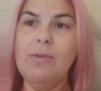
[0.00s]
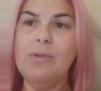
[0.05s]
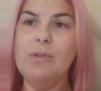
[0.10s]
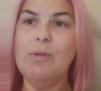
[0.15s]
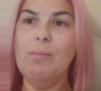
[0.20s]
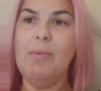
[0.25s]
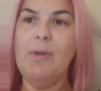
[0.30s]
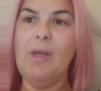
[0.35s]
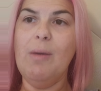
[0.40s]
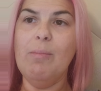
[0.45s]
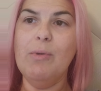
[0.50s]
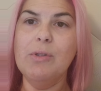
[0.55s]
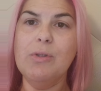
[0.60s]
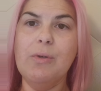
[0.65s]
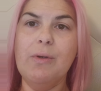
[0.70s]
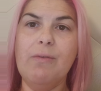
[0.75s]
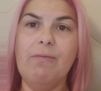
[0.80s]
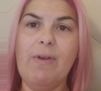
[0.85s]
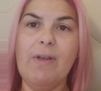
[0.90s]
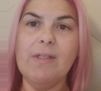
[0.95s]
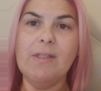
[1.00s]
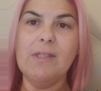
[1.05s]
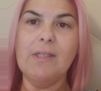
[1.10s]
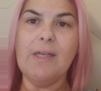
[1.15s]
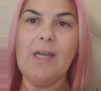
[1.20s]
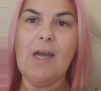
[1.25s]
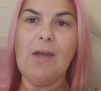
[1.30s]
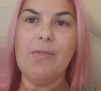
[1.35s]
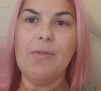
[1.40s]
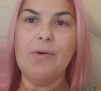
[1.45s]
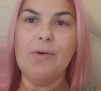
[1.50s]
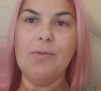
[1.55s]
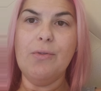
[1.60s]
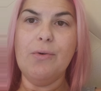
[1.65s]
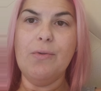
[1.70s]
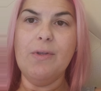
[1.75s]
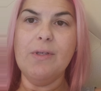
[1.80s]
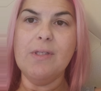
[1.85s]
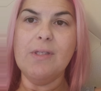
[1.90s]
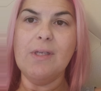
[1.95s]
to be able to advance the catheter
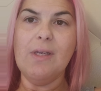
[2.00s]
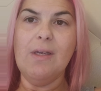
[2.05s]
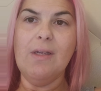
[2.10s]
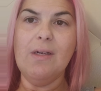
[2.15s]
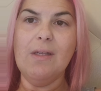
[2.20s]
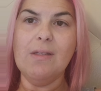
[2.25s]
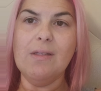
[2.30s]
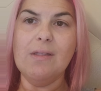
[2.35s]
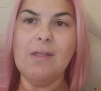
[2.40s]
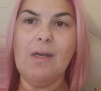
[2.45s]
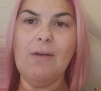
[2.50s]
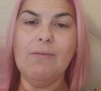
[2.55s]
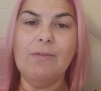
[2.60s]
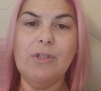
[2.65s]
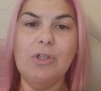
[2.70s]
through the skin and soft